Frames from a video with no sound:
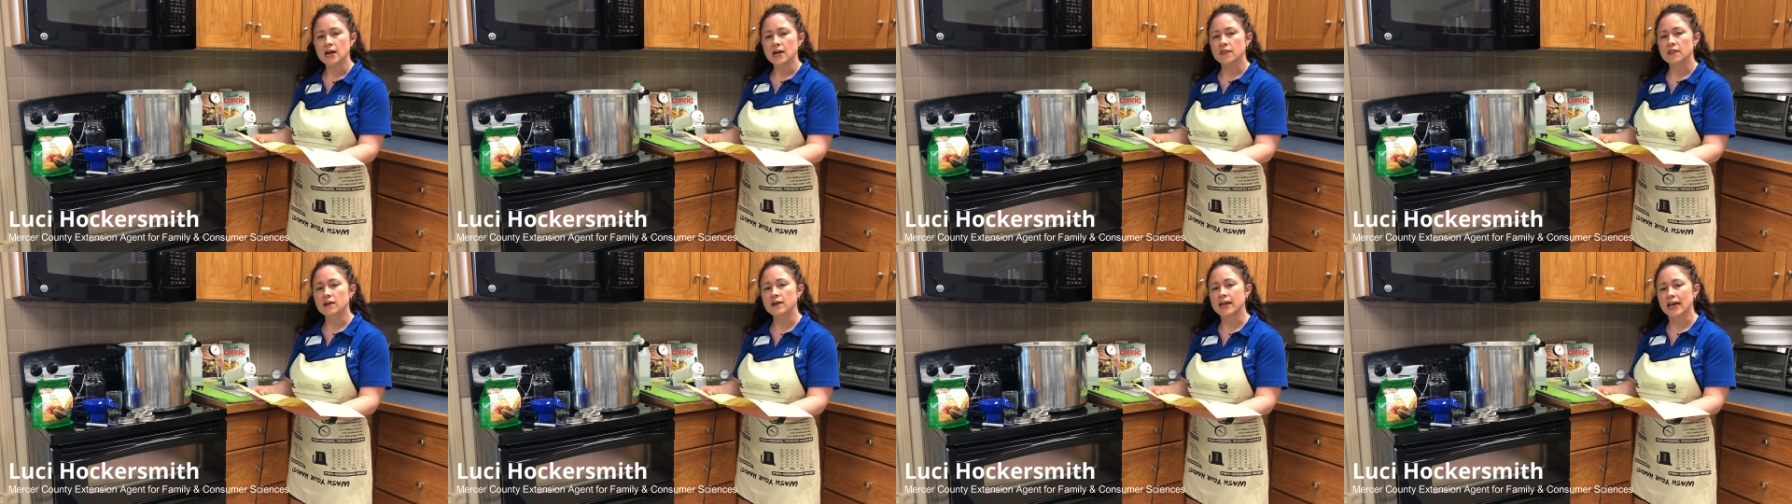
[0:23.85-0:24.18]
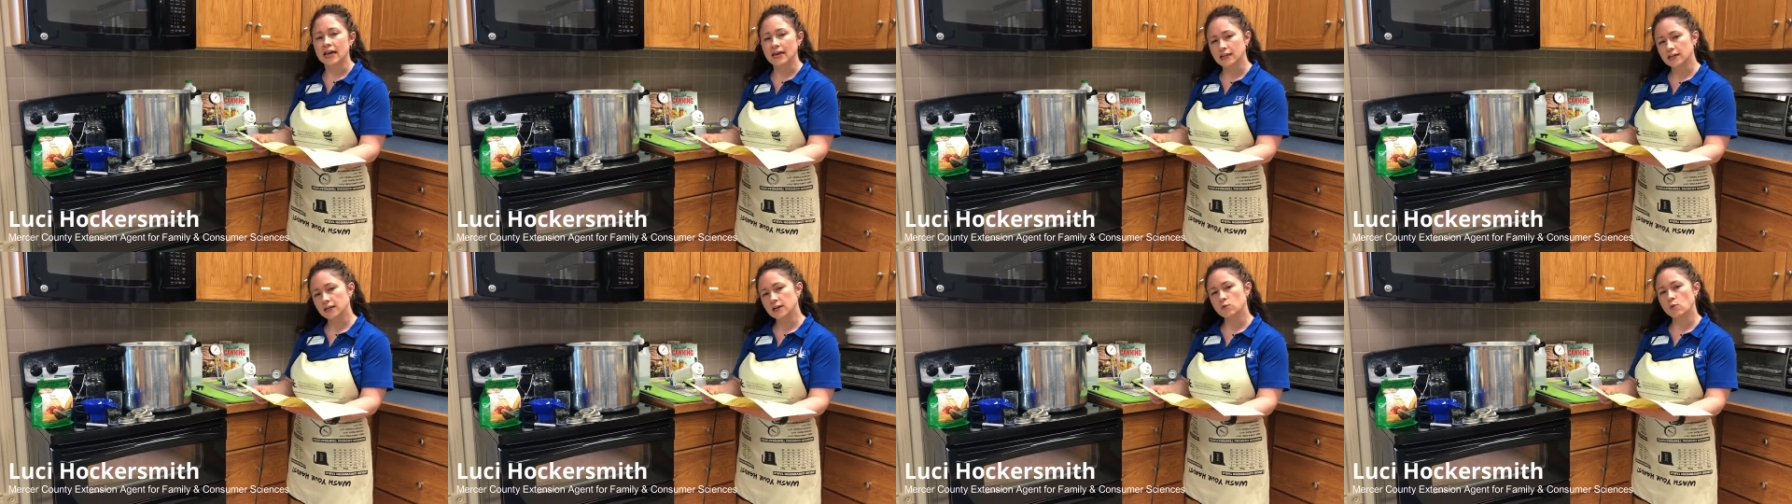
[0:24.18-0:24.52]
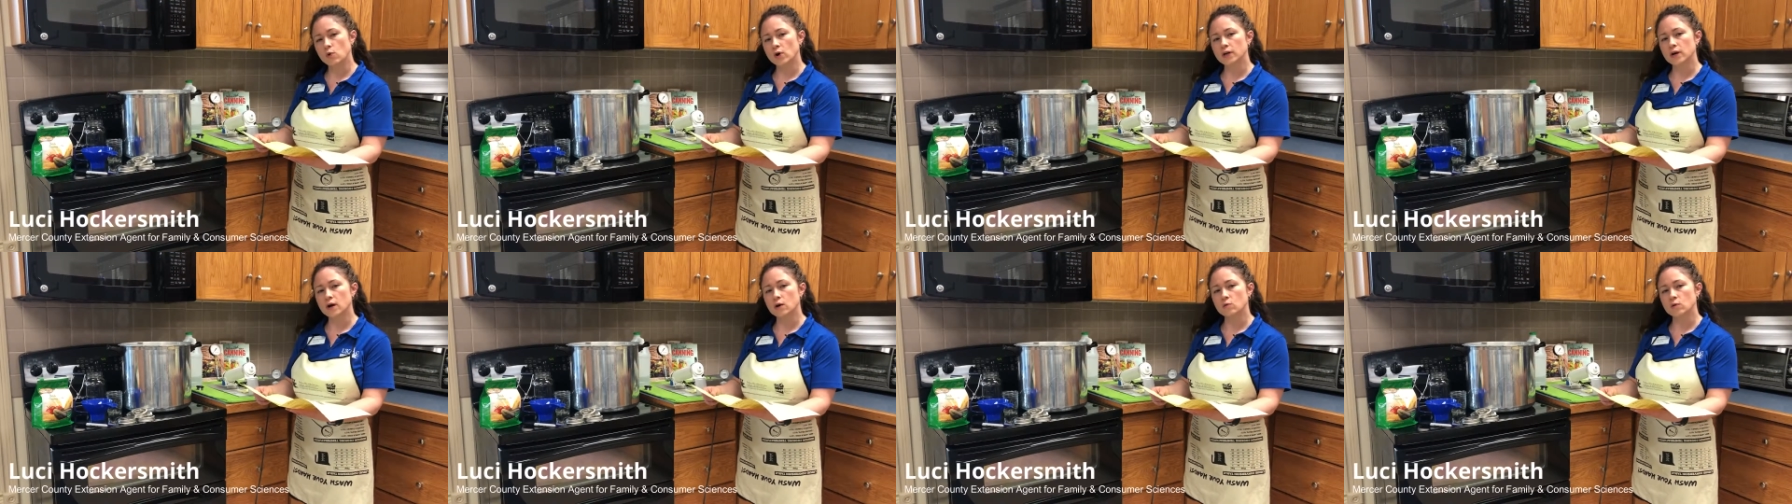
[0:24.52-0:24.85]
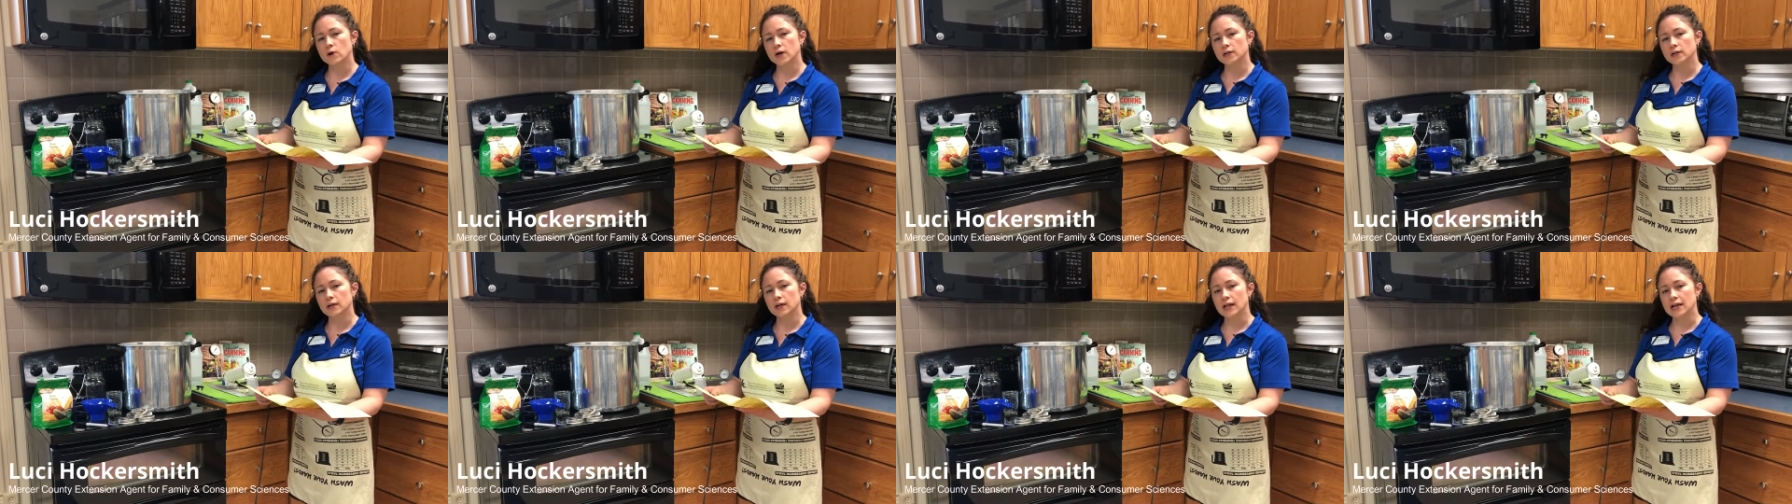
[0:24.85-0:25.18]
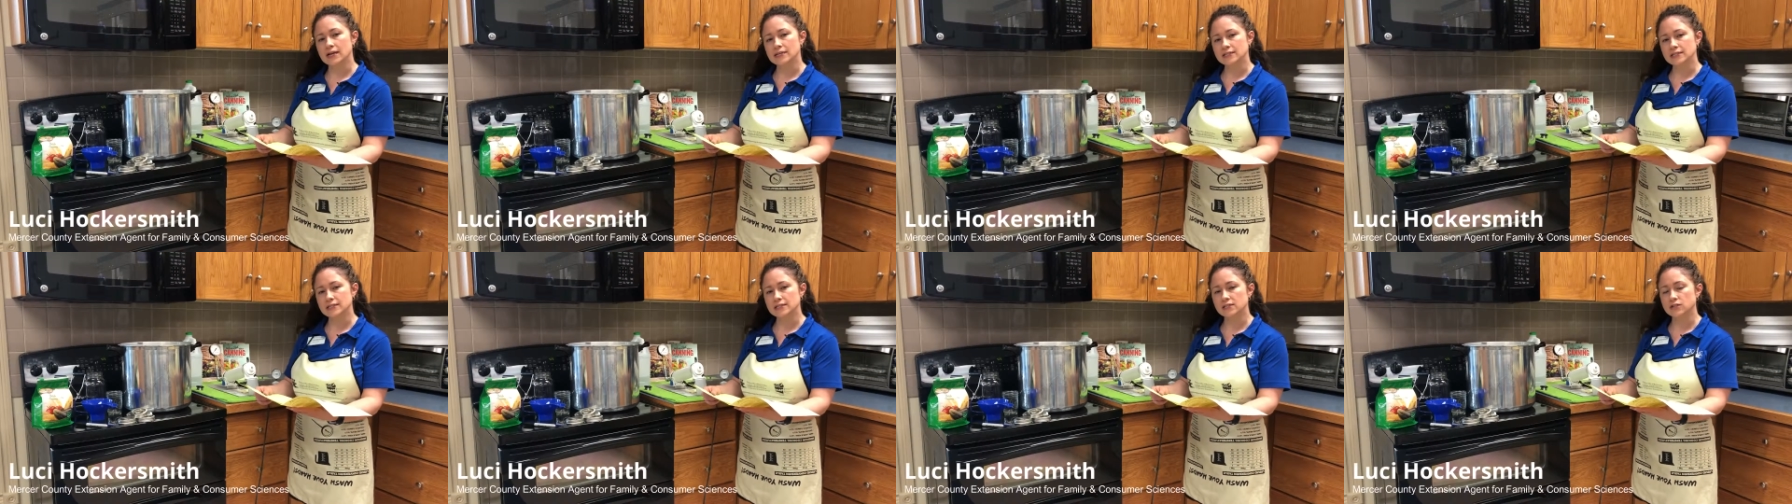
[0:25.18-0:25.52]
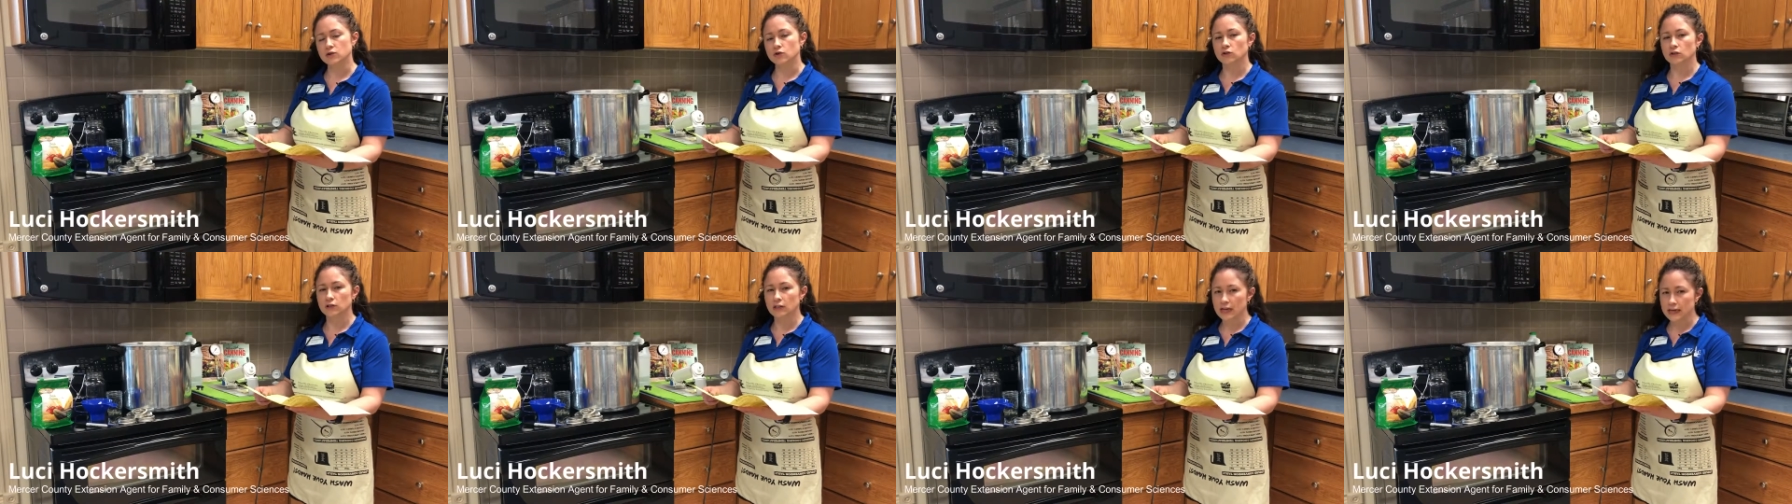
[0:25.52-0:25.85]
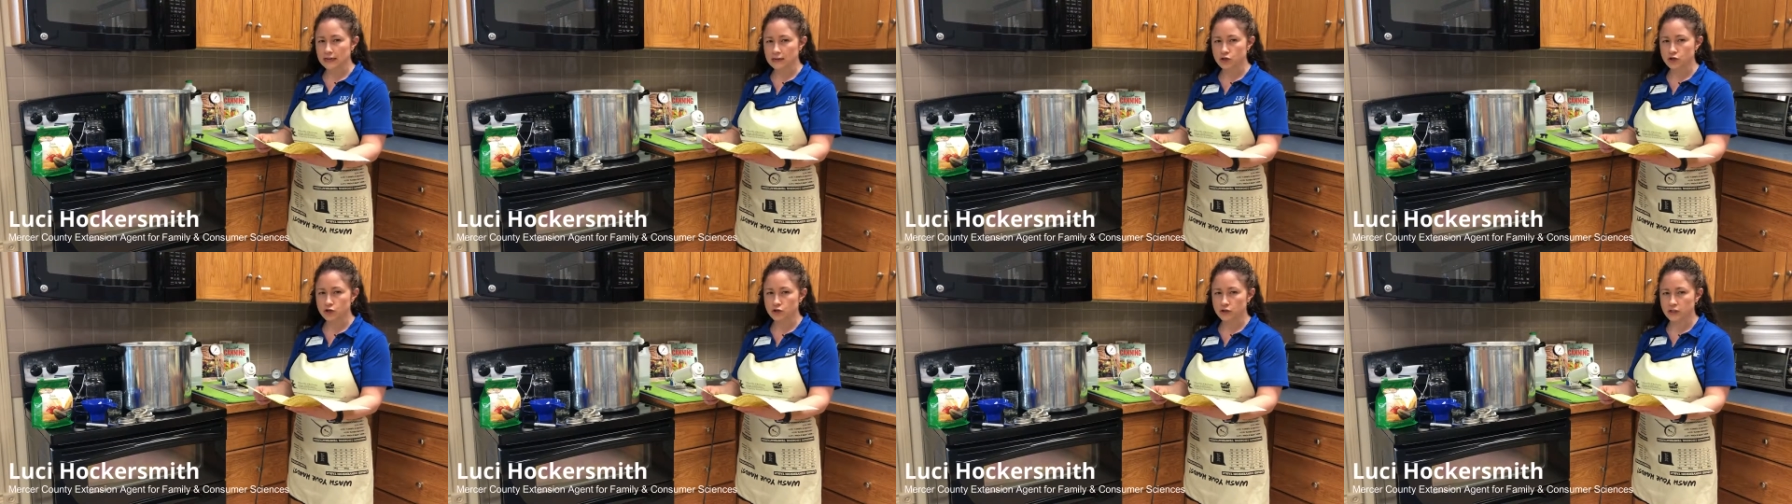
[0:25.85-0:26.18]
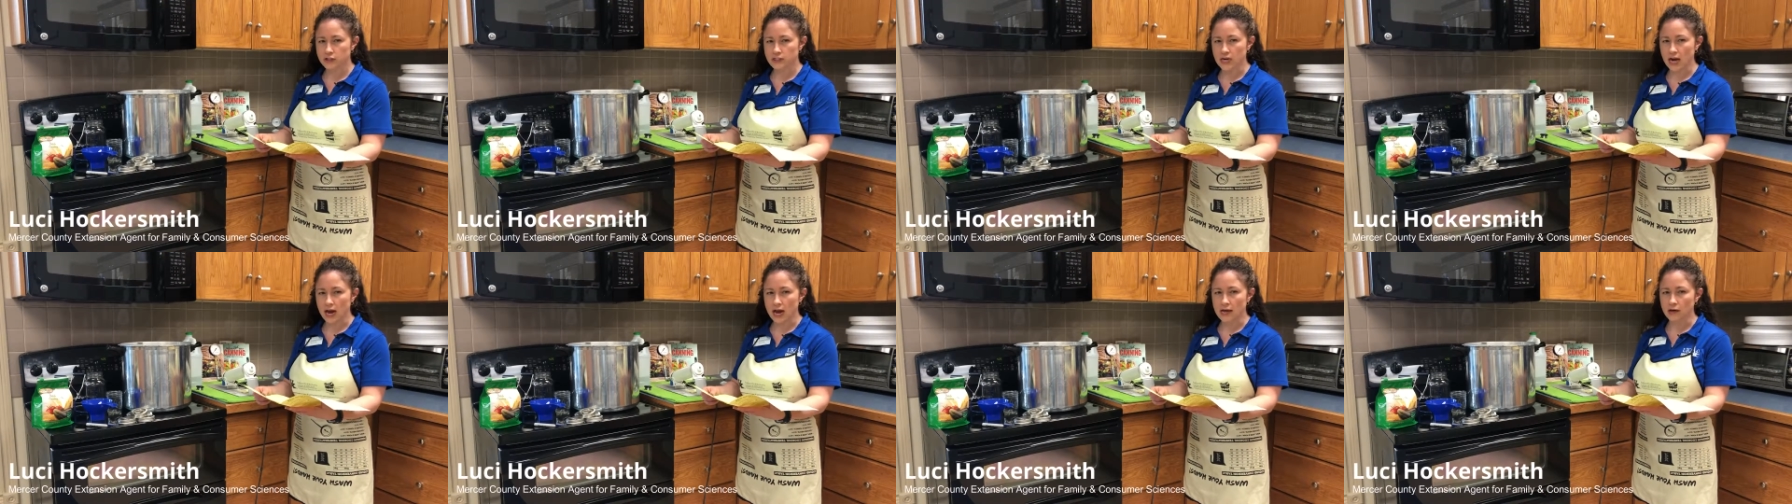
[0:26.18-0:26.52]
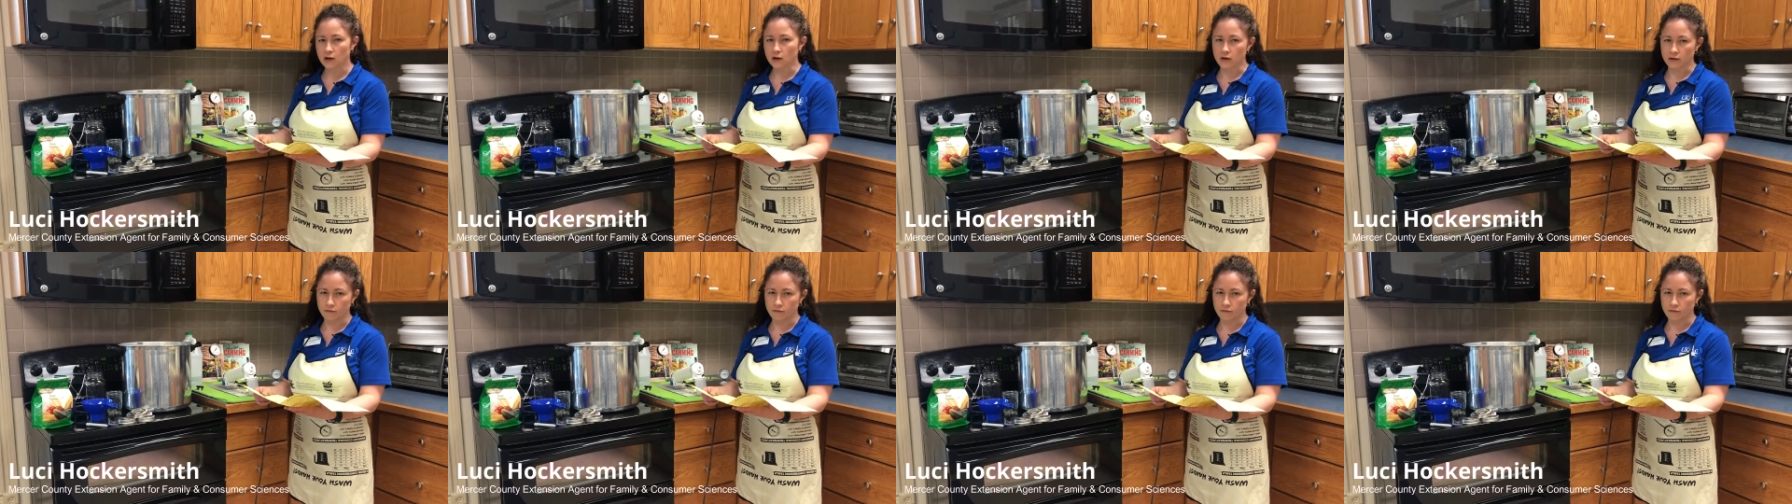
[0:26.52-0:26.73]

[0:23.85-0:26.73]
The Canning 101 classes are lecture-style